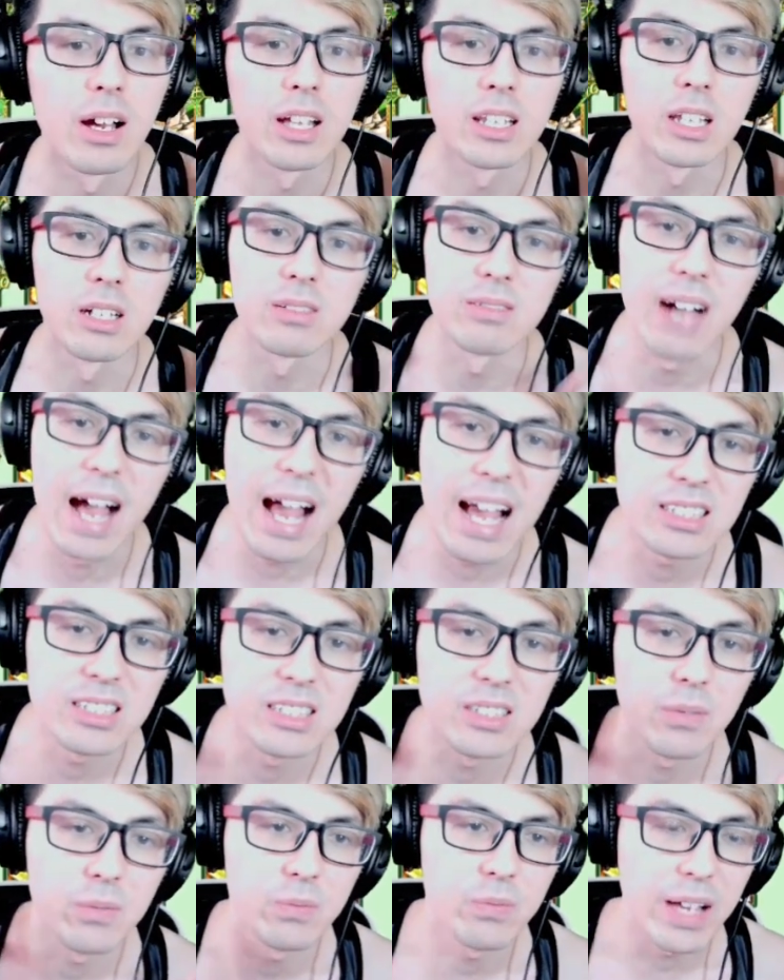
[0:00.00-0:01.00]
the
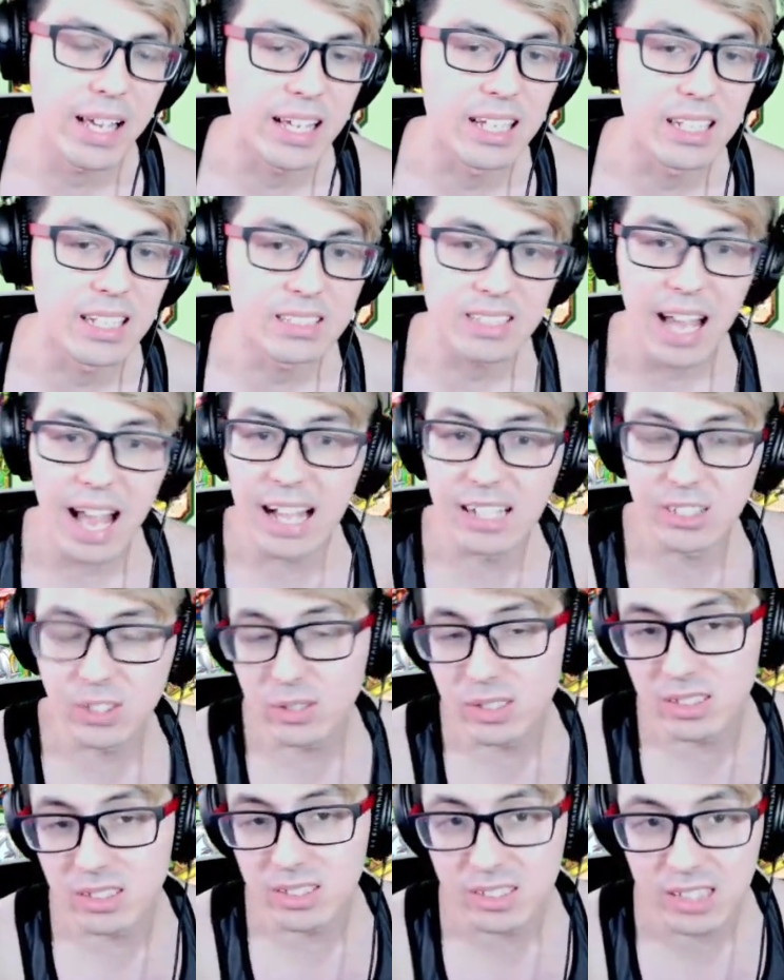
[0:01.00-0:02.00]
last phase, as you
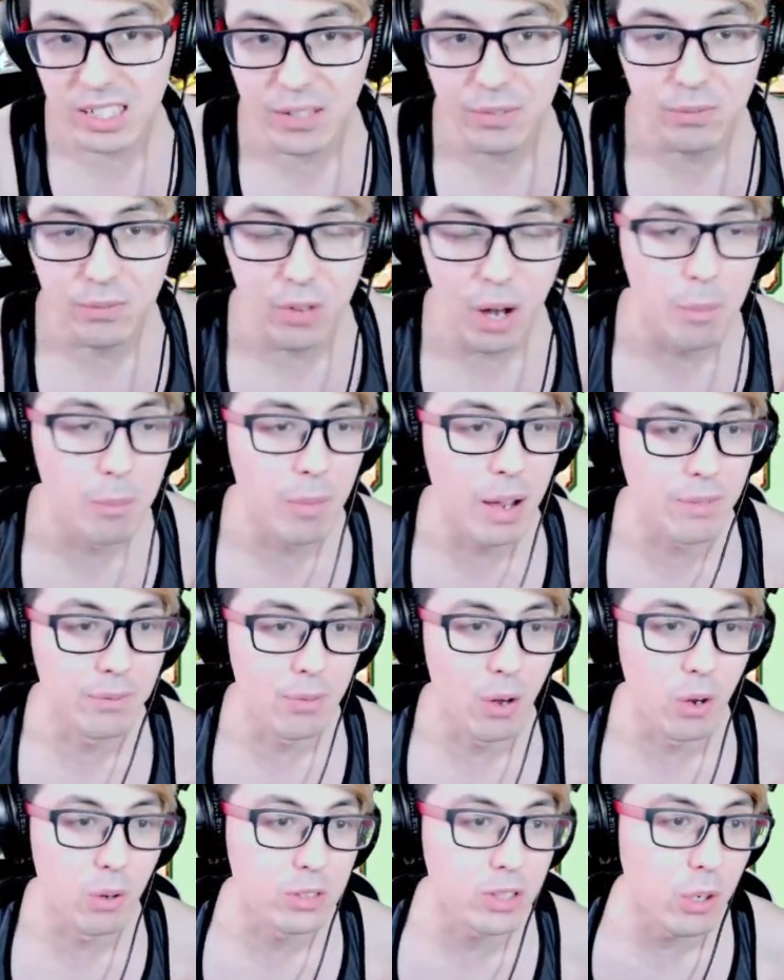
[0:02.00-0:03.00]
can see from my
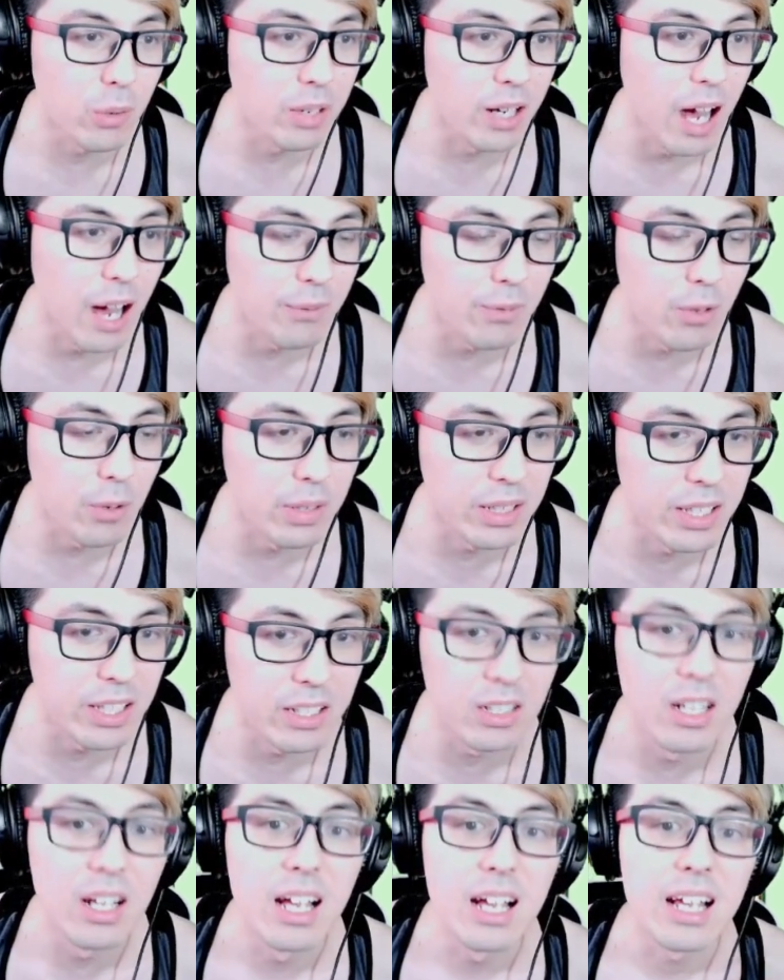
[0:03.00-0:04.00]
phone going off over
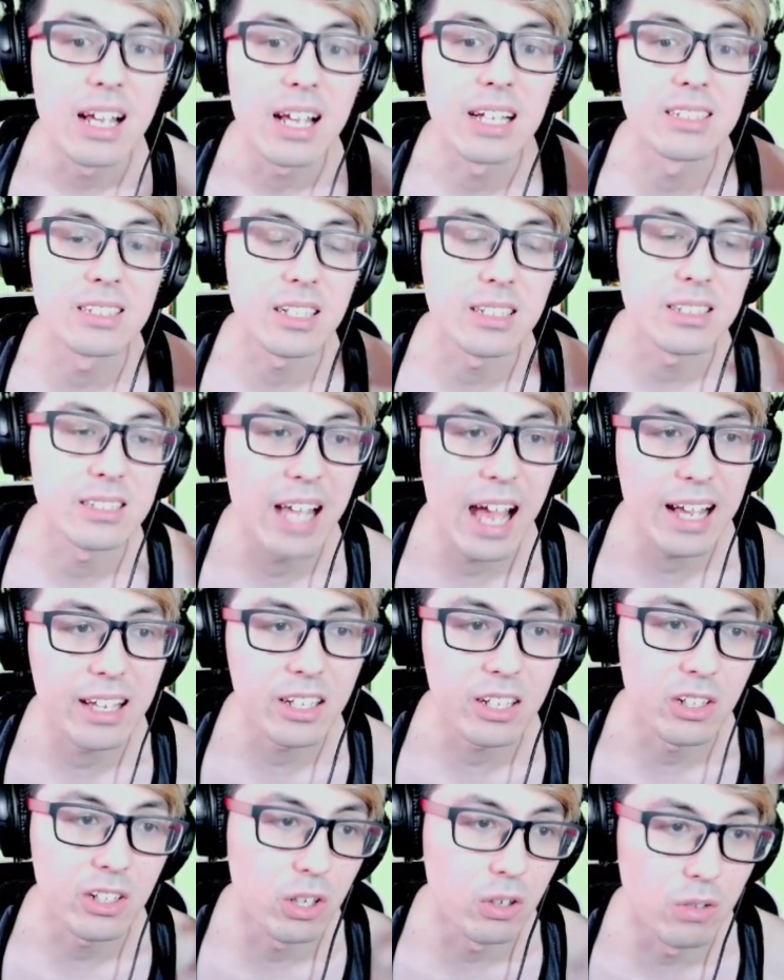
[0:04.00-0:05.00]
here, is
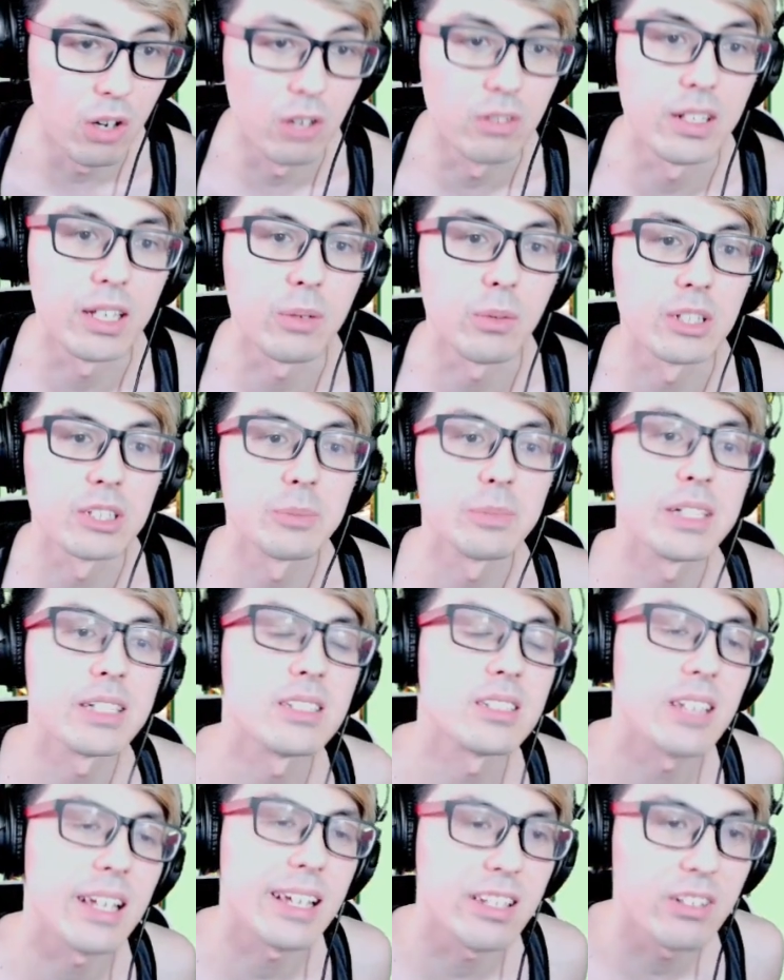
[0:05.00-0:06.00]
Tech Karoly, which
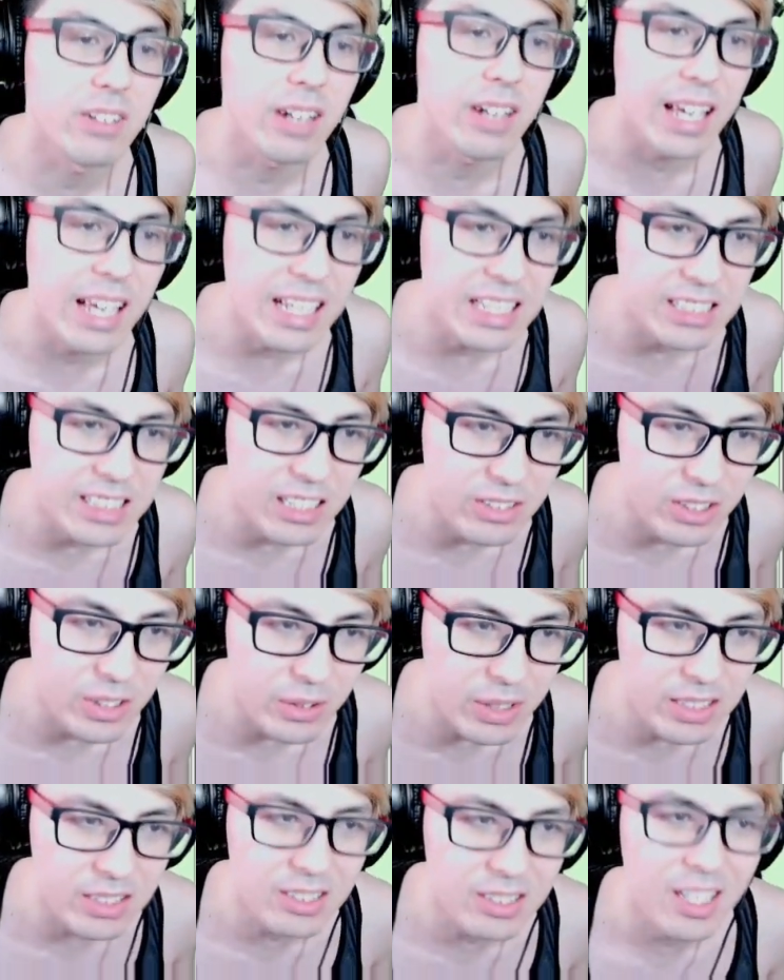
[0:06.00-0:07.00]
means your Agl
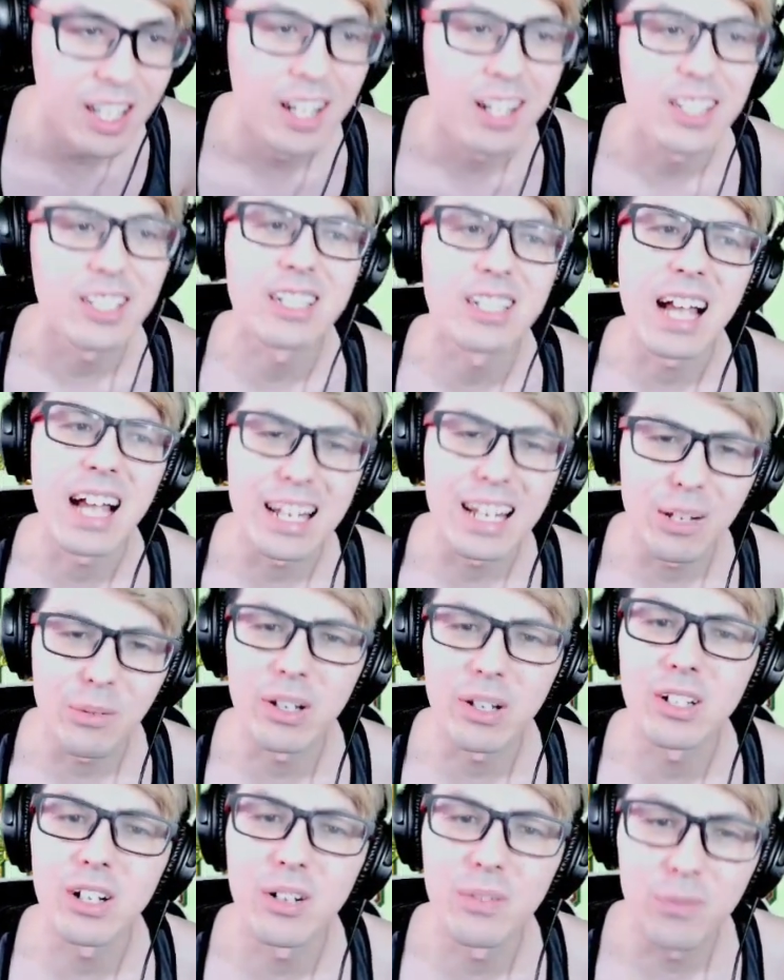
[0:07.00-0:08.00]
units, you kind of
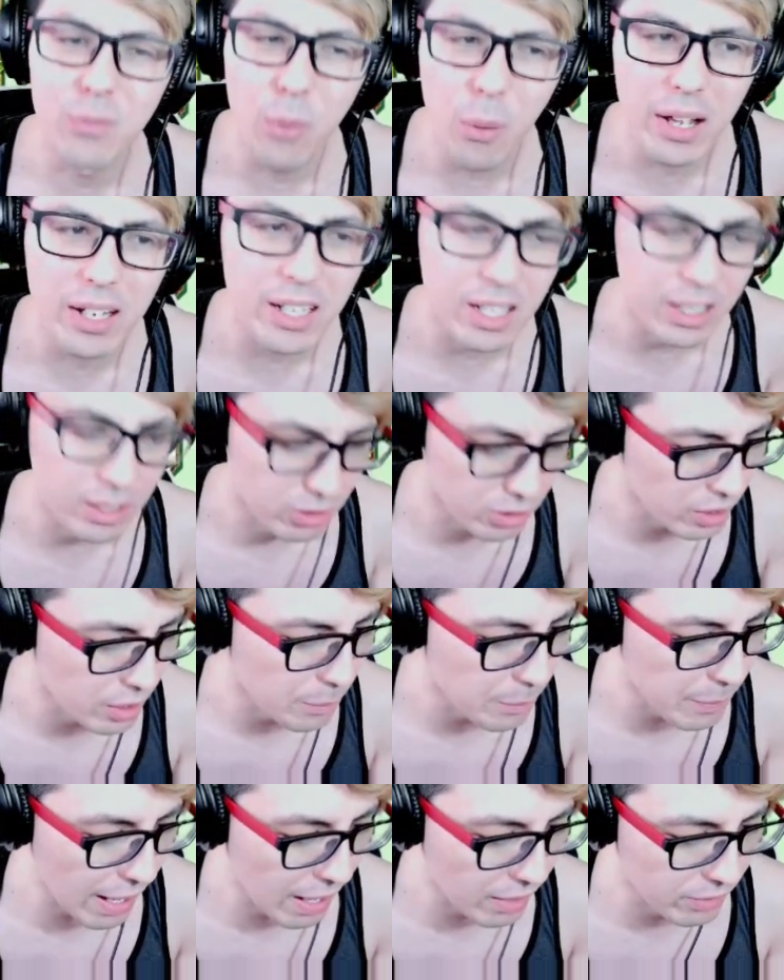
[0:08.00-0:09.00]
want to avoid a good
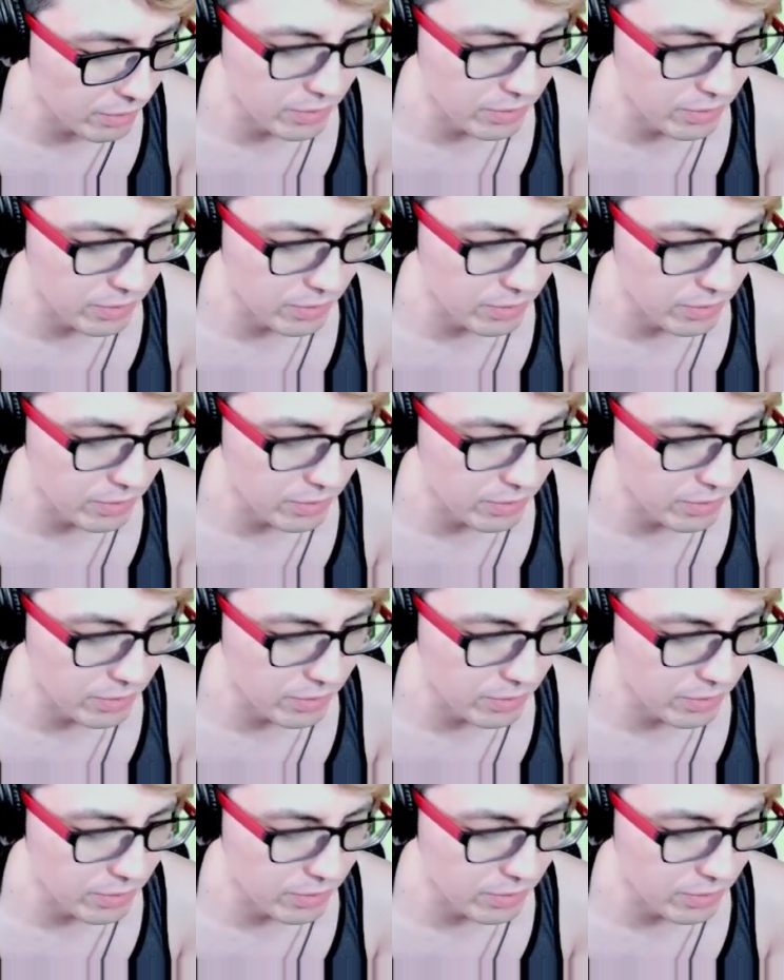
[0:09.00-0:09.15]
amount of